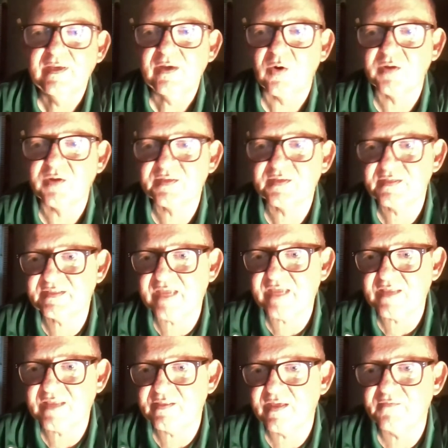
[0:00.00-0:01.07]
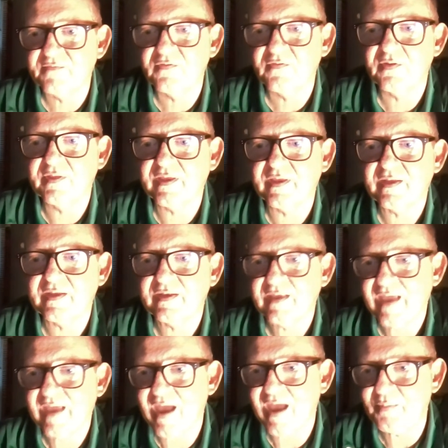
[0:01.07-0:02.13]
or at the state level, and it
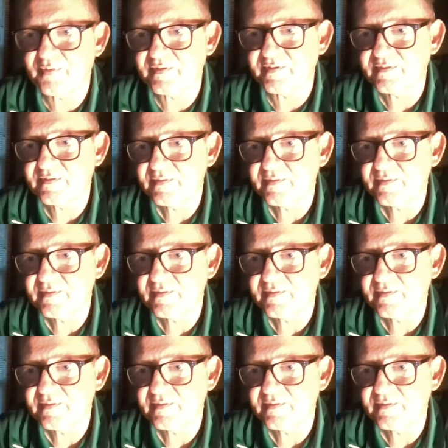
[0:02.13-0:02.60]
happens.